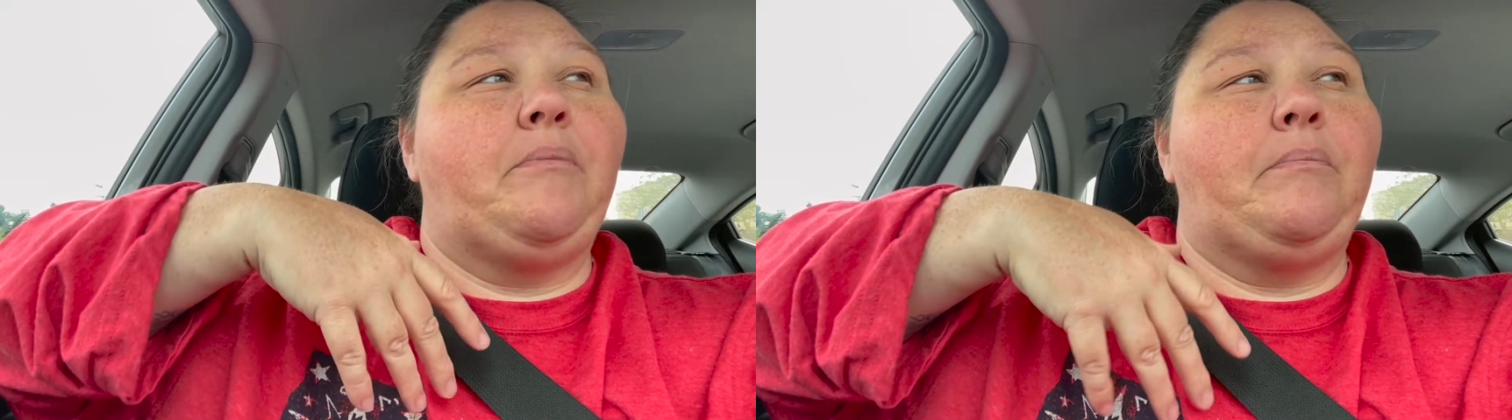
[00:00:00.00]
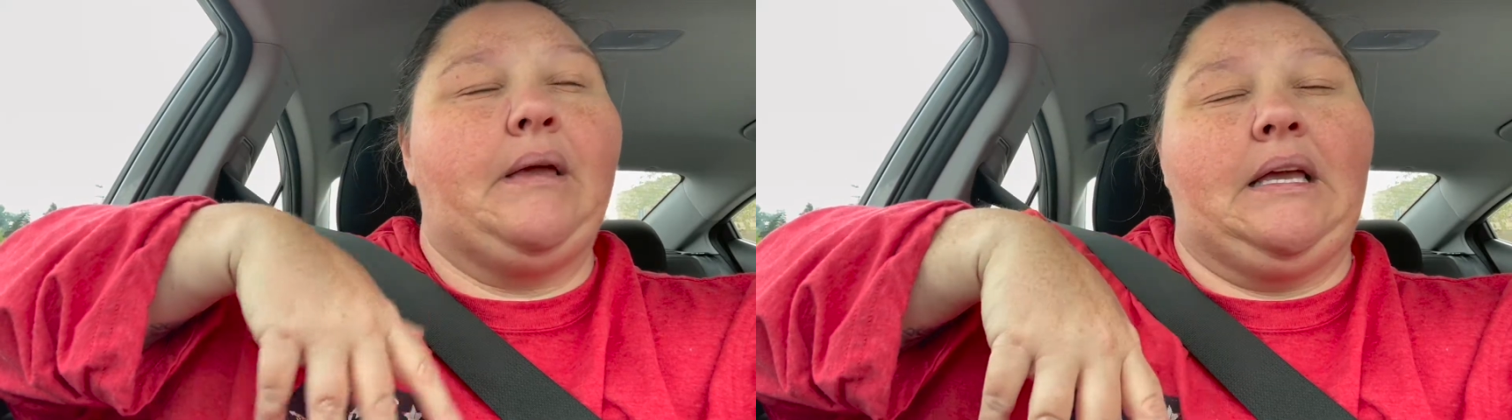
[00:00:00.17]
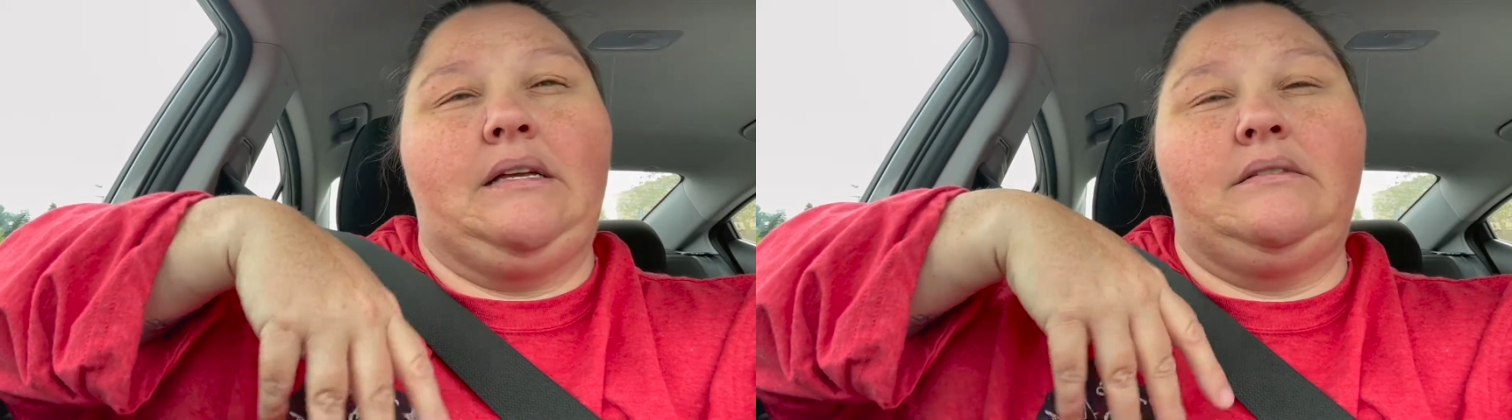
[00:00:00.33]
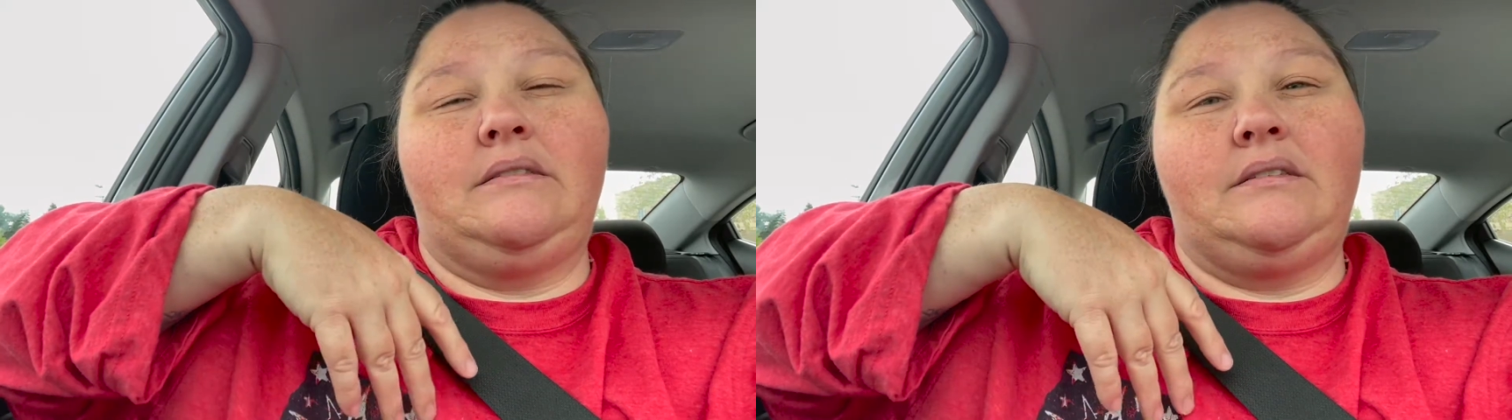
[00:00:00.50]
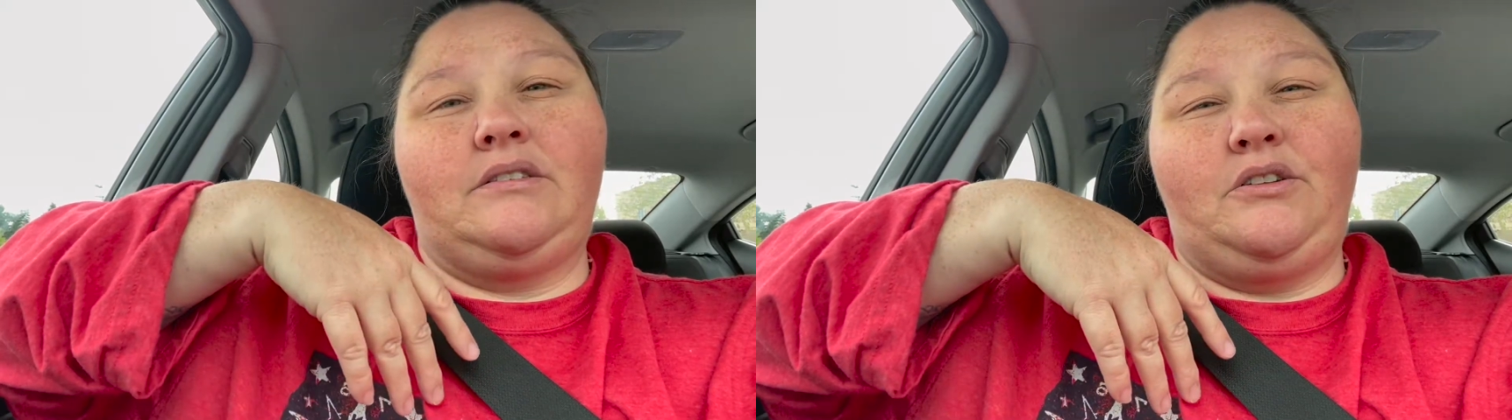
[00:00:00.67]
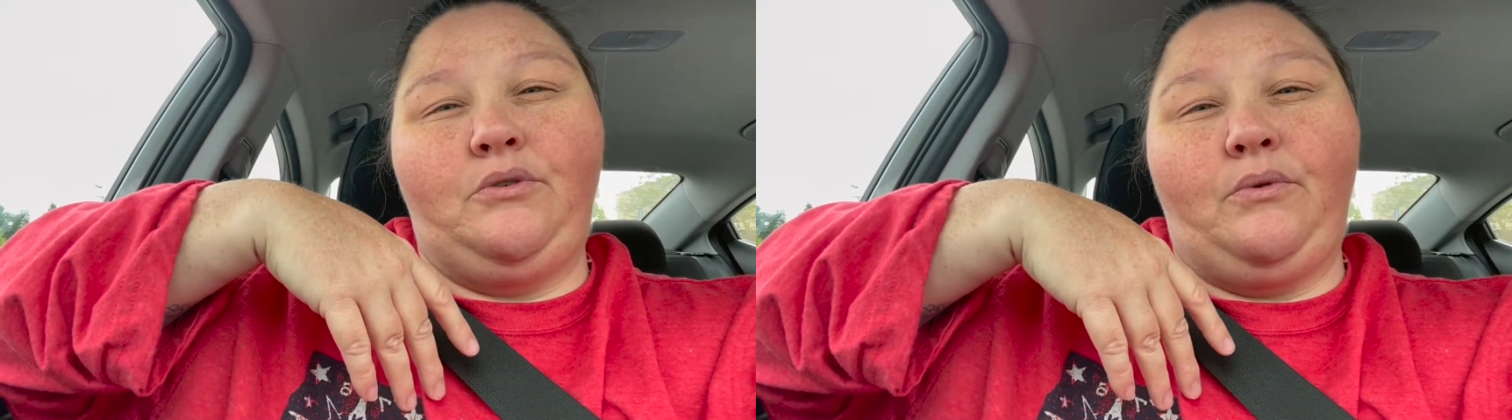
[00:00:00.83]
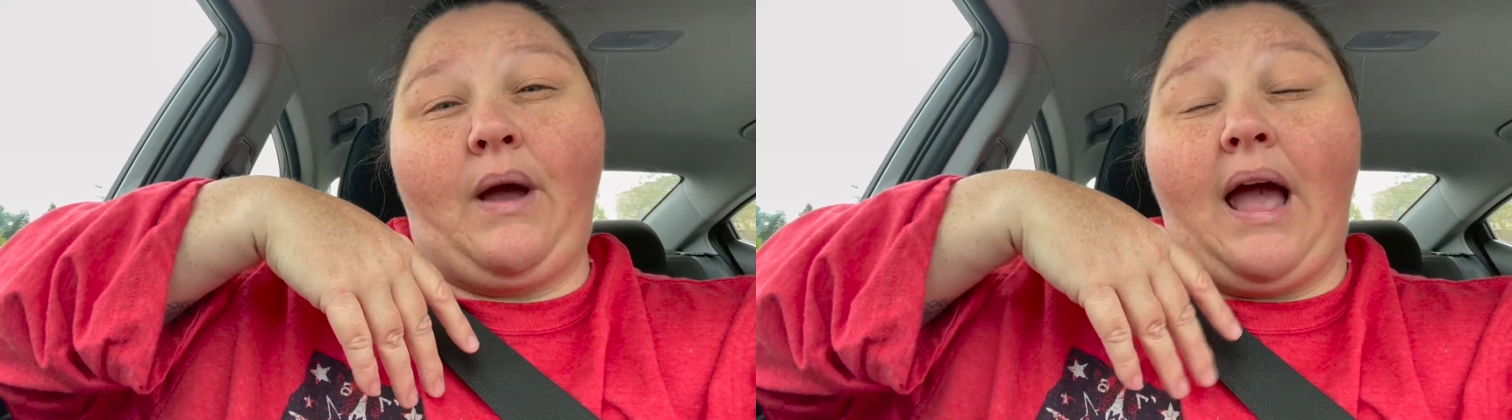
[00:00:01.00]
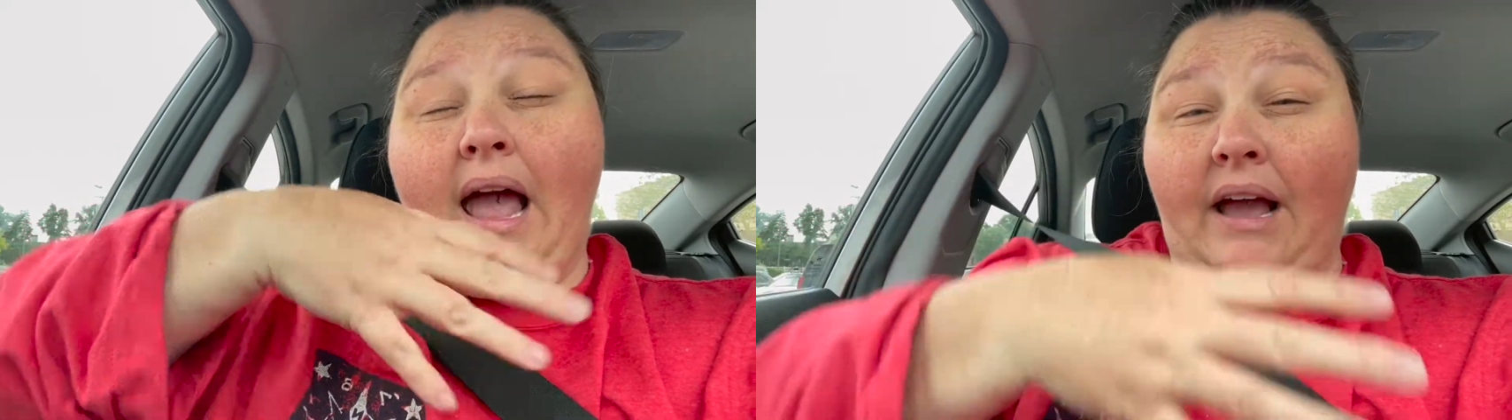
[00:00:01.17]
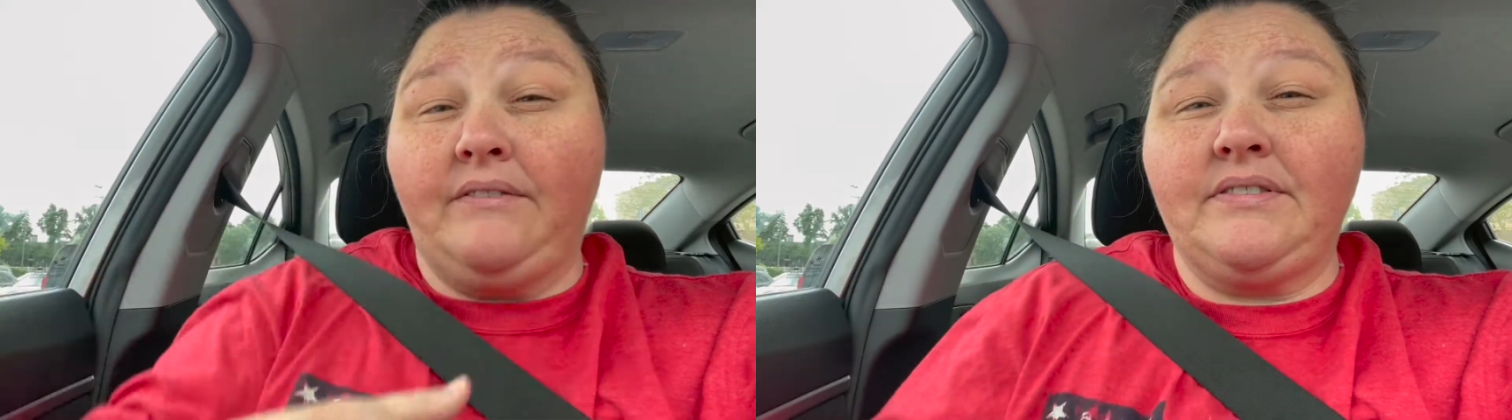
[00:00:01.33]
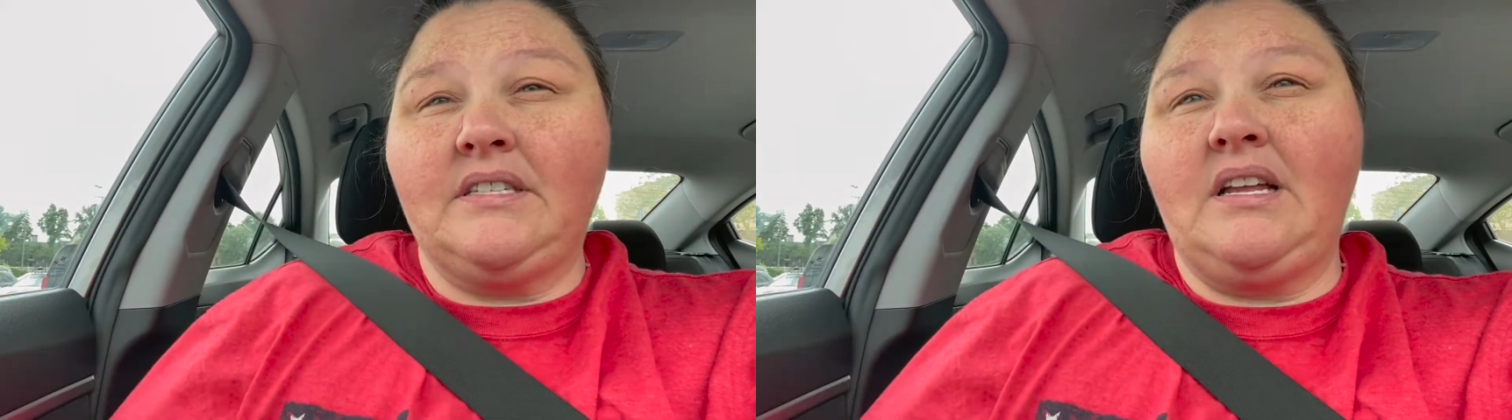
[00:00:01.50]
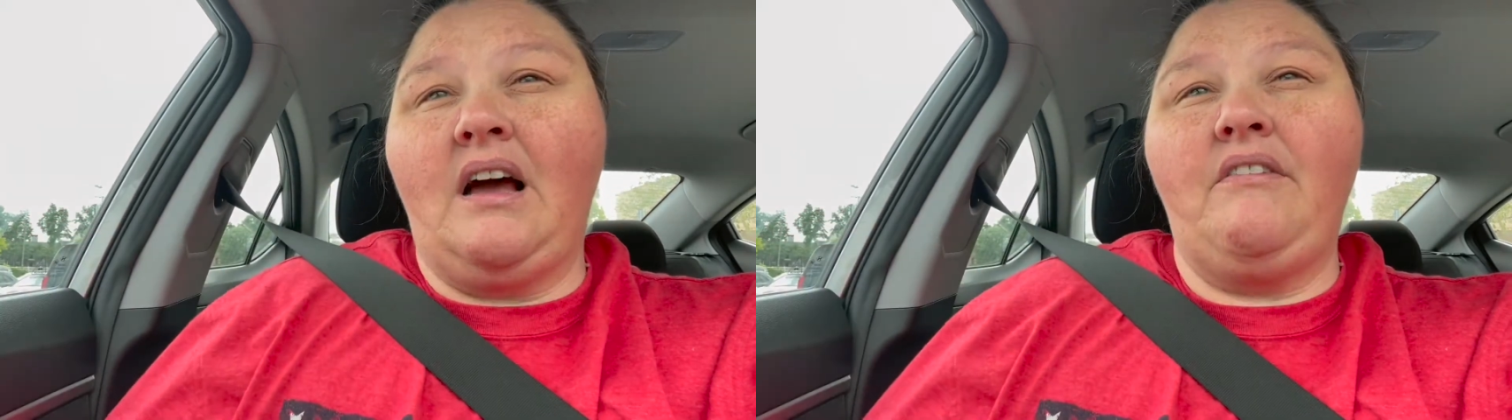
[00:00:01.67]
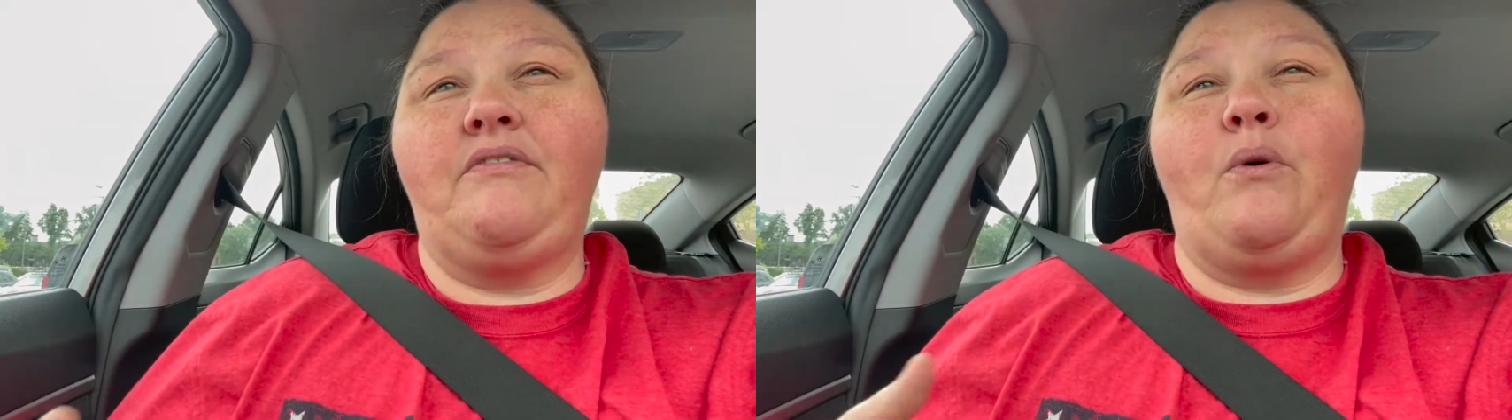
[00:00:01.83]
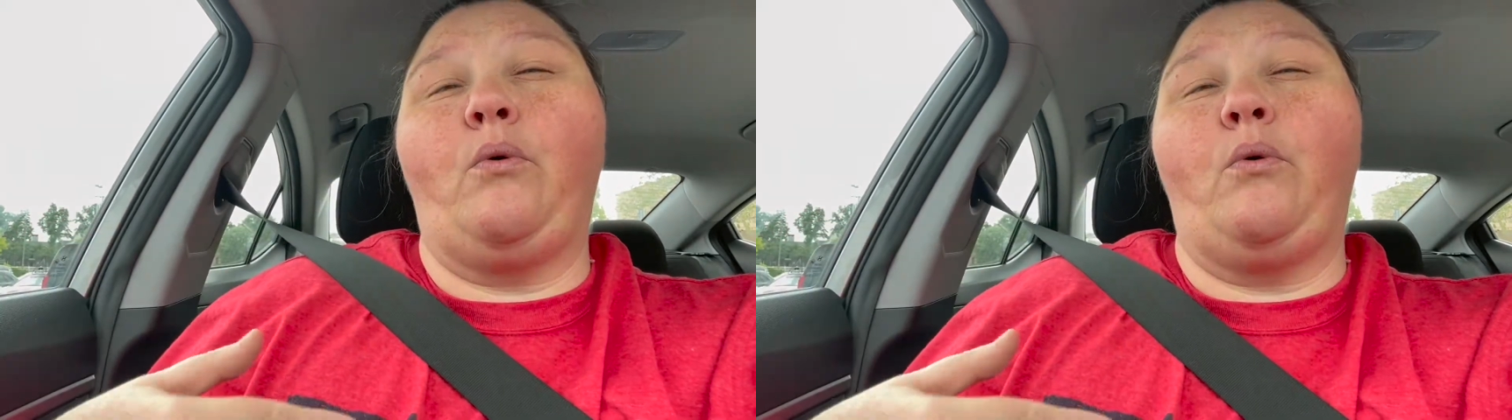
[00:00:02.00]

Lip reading: means to have stuff